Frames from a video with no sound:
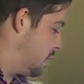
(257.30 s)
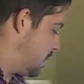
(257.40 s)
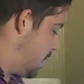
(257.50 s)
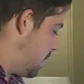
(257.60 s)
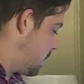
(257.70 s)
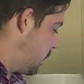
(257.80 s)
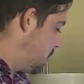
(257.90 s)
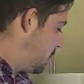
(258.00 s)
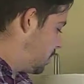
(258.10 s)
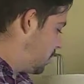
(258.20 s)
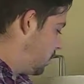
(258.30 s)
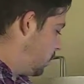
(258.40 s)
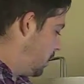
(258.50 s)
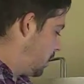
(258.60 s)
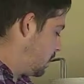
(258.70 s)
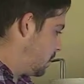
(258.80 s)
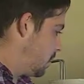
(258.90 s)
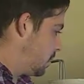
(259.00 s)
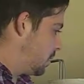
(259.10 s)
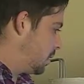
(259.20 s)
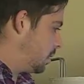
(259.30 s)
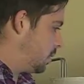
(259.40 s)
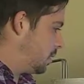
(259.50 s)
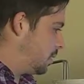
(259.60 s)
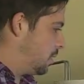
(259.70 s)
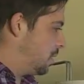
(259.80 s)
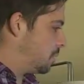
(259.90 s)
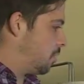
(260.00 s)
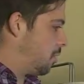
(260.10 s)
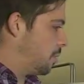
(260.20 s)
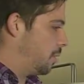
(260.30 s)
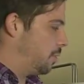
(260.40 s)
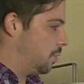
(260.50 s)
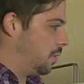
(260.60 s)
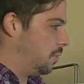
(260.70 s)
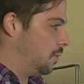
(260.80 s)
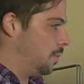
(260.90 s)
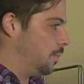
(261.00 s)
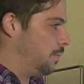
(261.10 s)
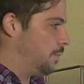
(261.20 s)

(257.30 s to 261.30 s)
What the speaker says: just the expirations are a little weaker, so you don't see as prominent of a waveform.